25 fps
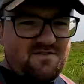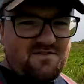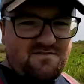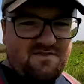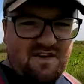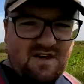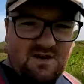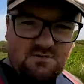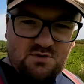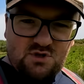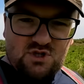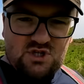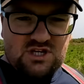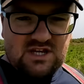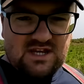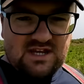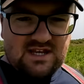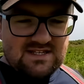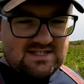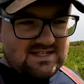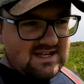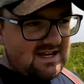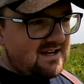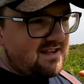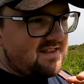felt
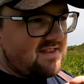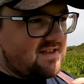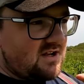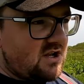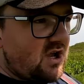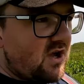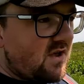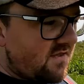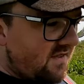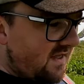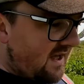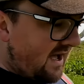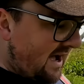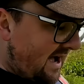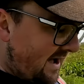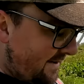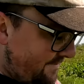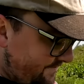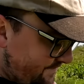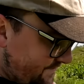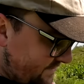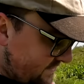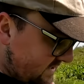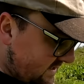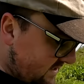sheets, anything like that.
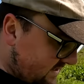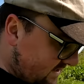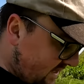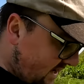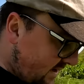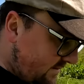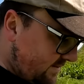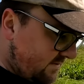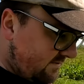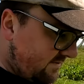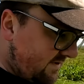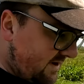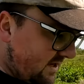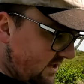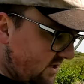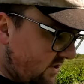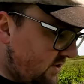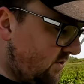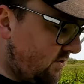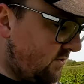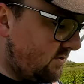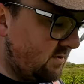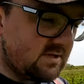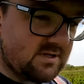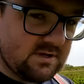That'd be really
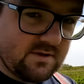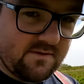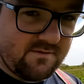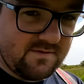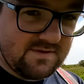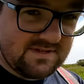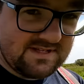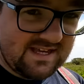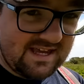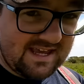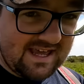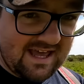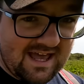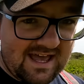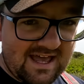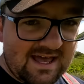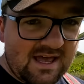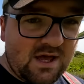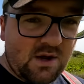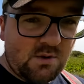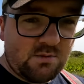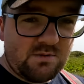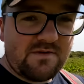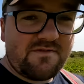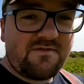cool. So if we see it,
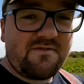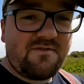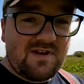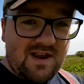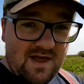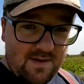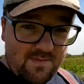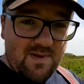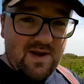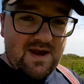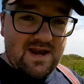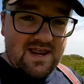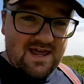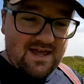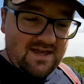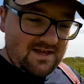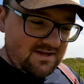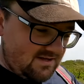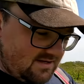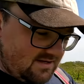we're flipping it.